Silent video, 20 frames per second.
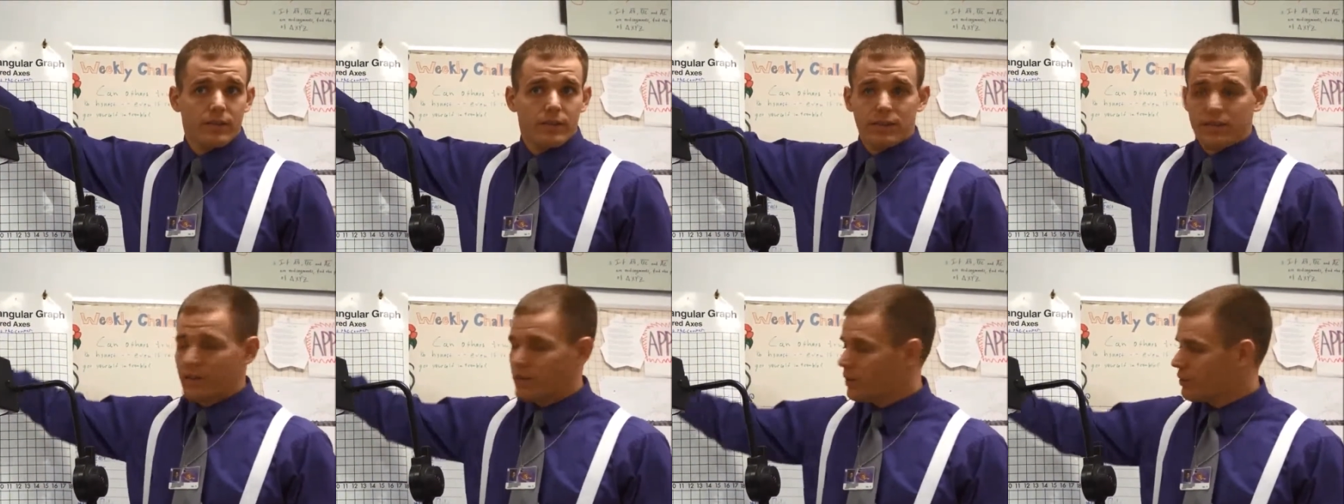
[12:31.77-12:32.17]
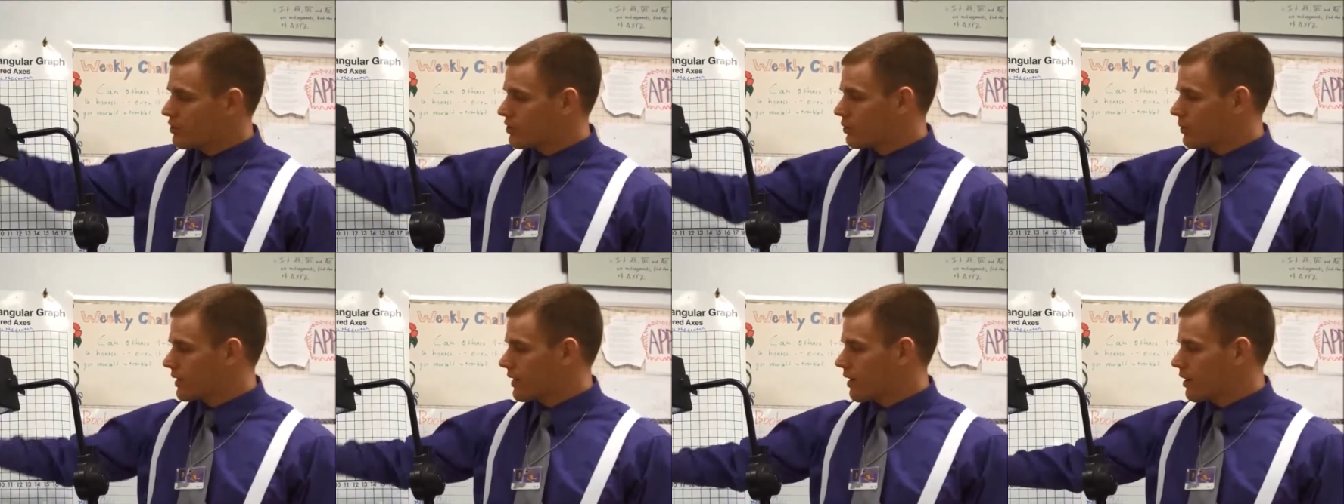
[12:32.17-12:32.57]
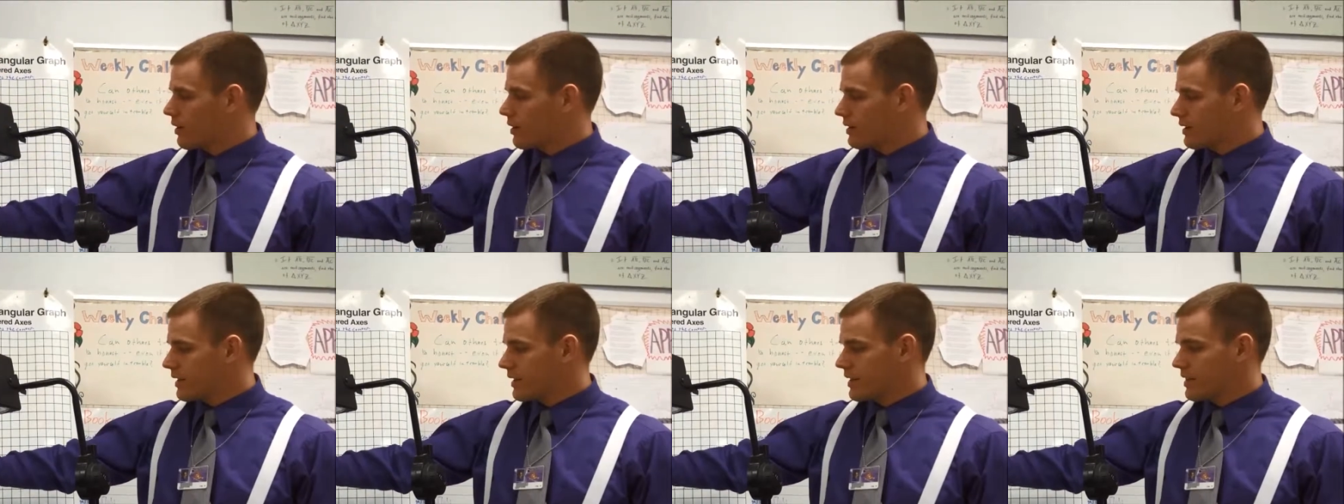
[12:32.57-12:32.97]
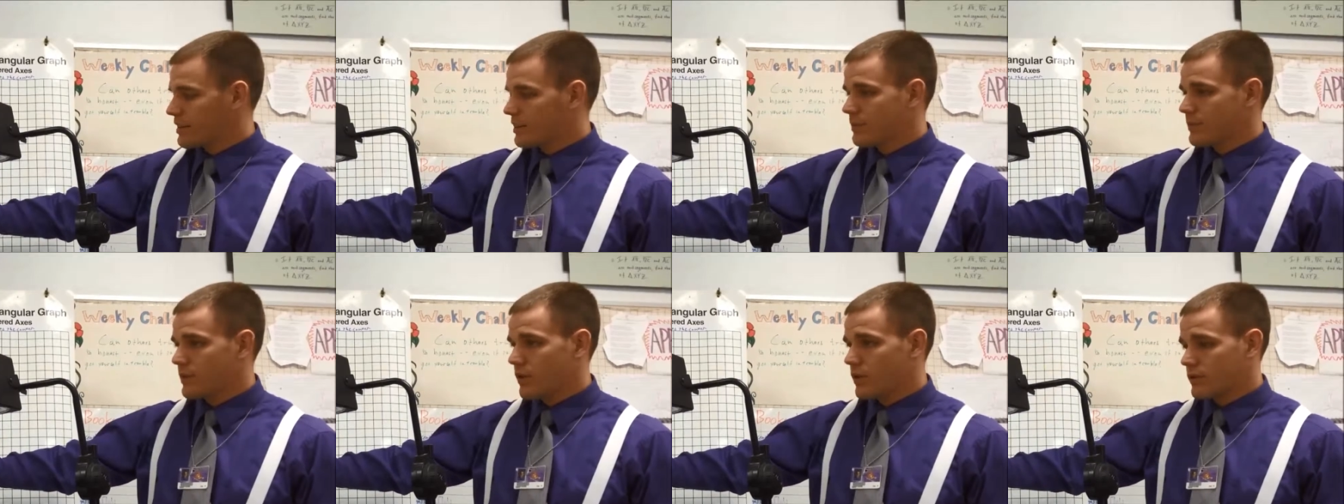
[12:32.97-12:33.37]
The closer we are, it gets
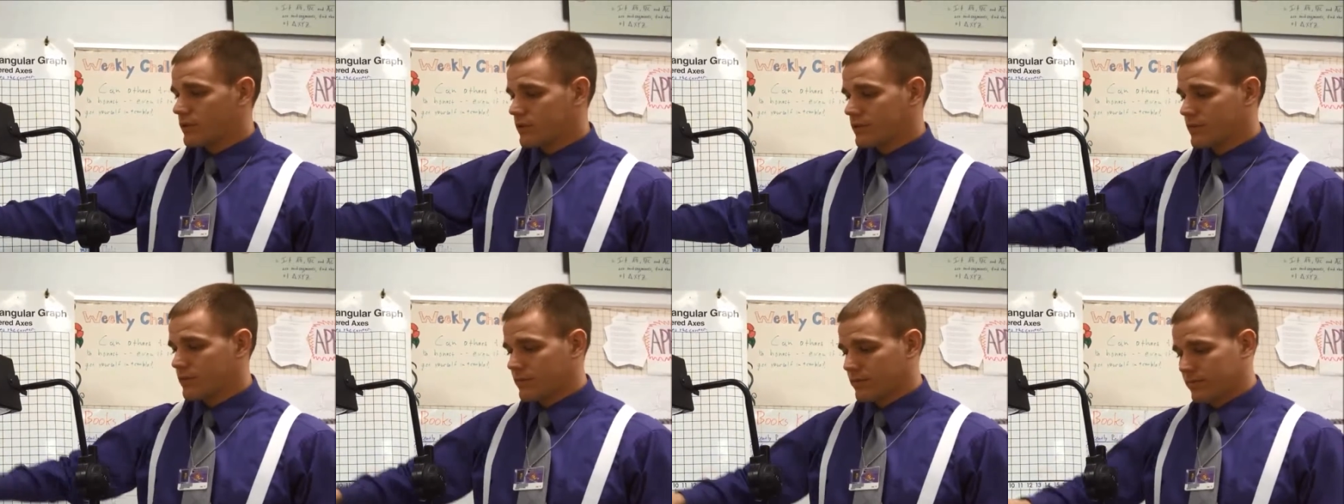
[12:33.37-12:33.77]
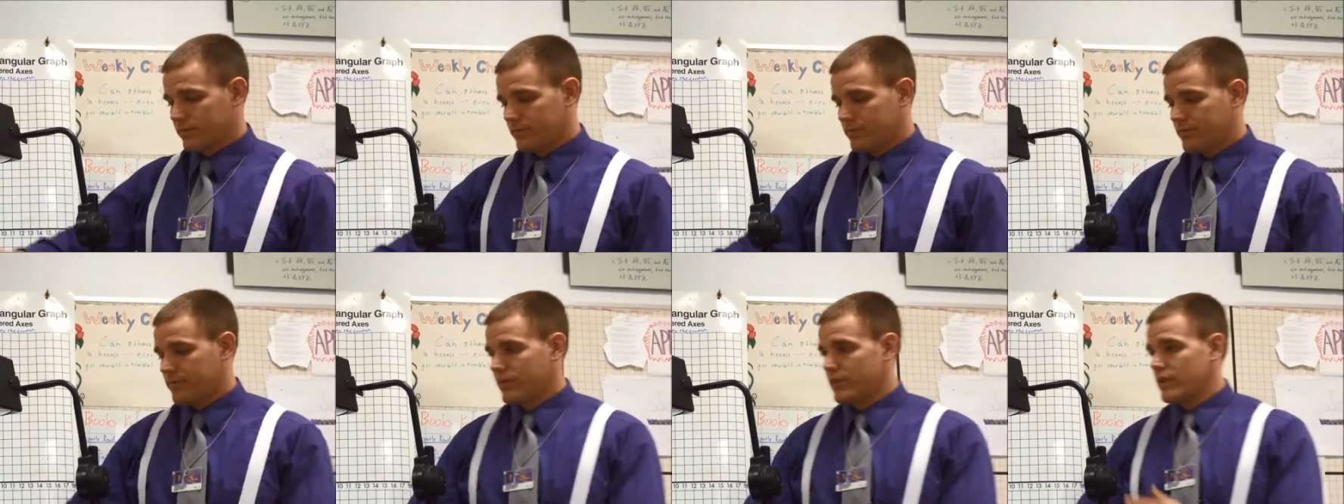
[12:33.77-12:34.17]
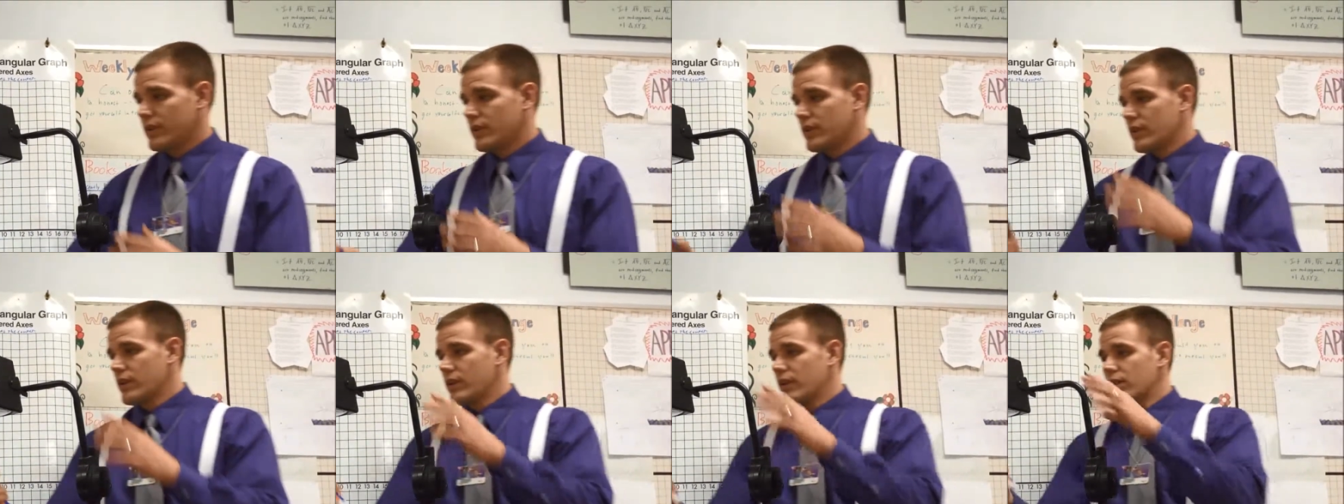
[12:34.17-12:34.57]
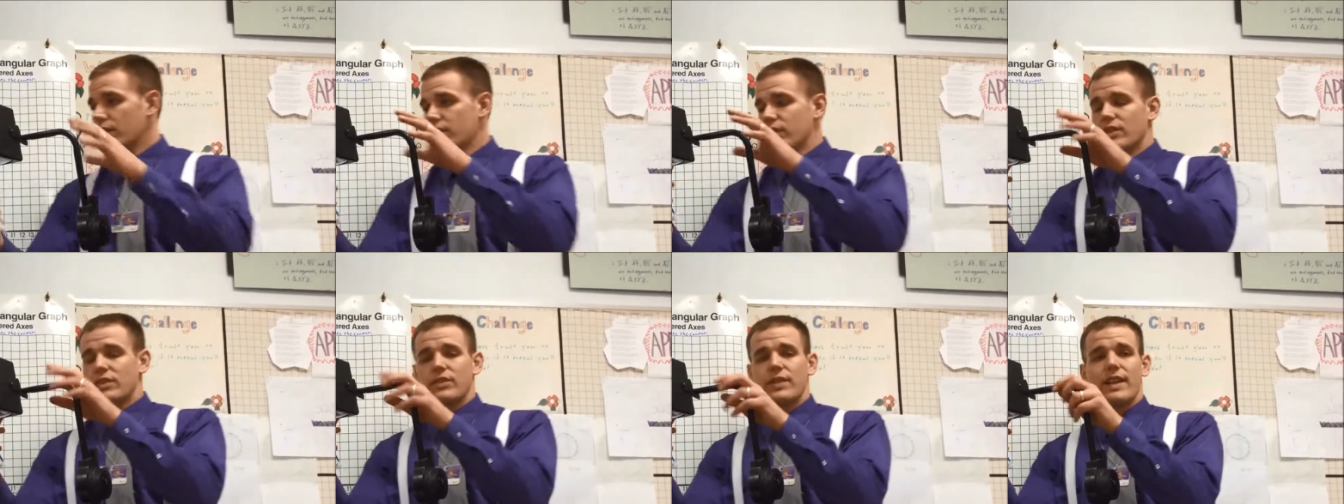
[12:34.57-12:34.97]
smaller.
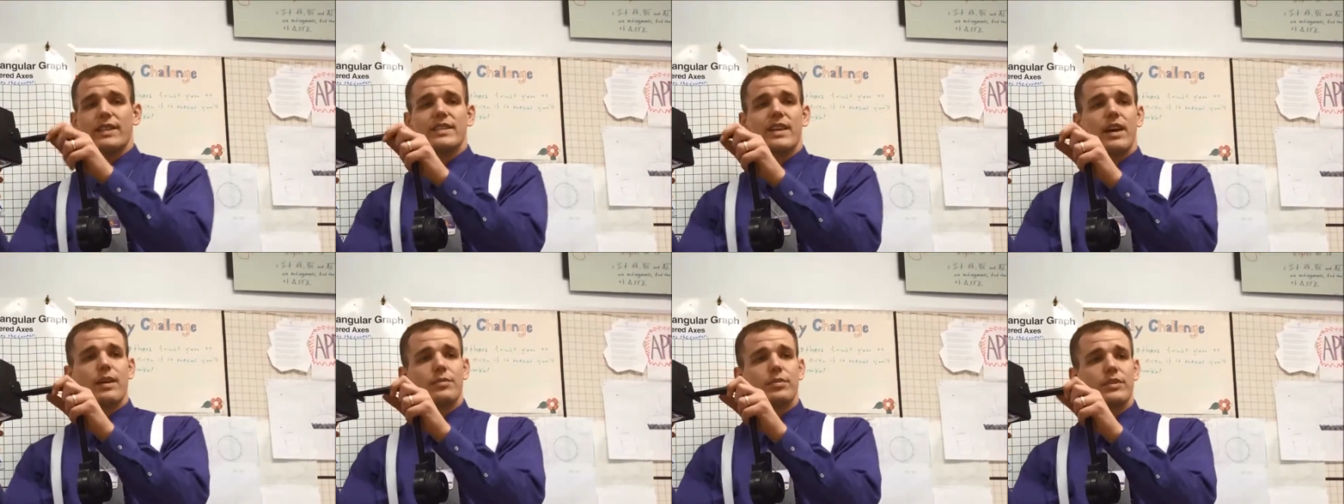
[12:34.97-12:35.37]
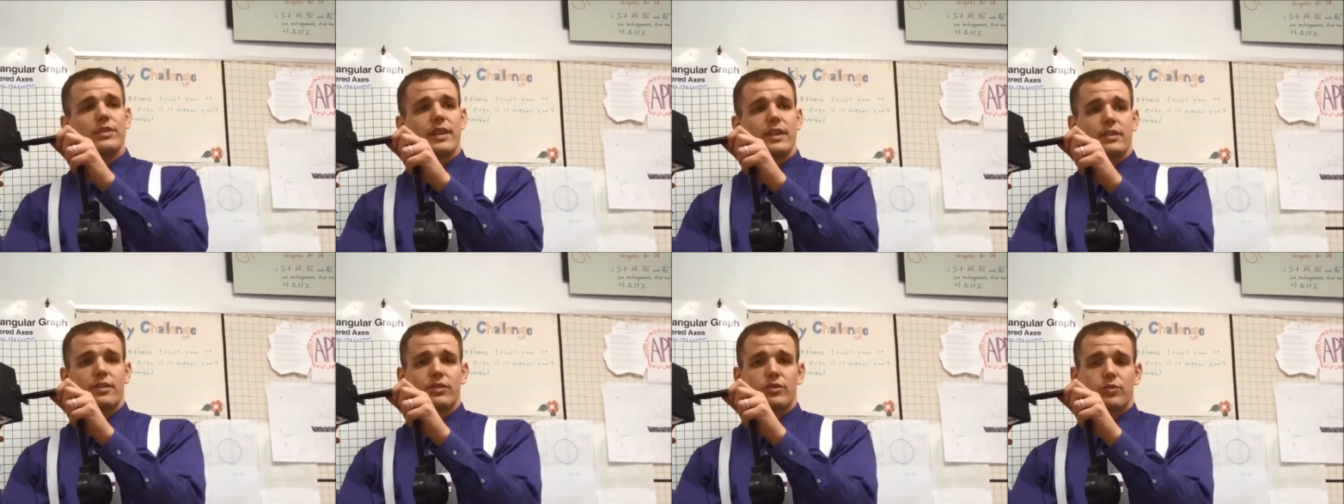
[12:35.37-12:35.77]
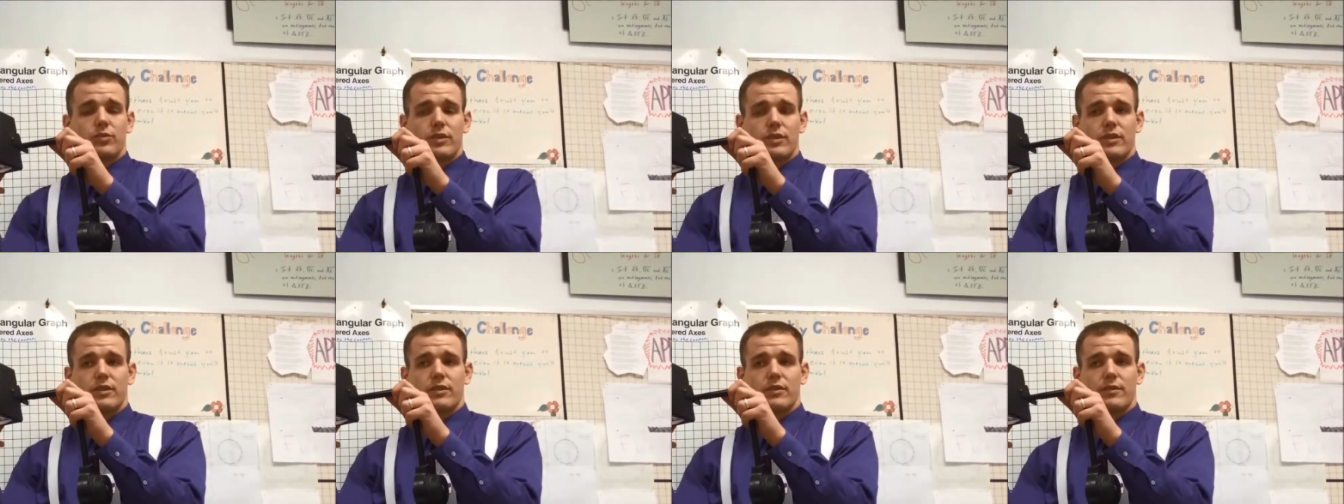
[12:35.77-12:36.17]
So that's how projectors work.